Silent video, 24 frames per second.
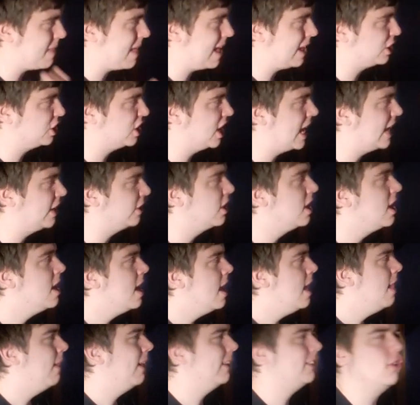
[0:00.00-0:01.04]
that change.
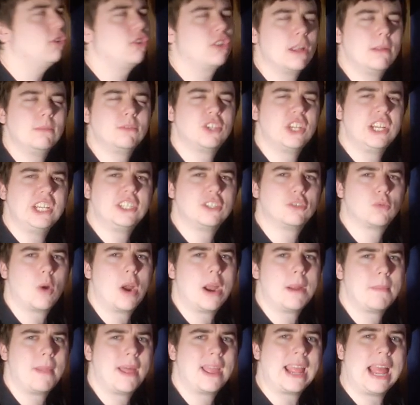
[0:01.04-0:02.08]
Like there's some changes where
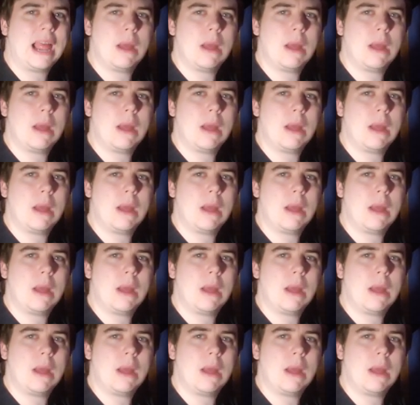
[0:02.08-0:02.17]
I'm like,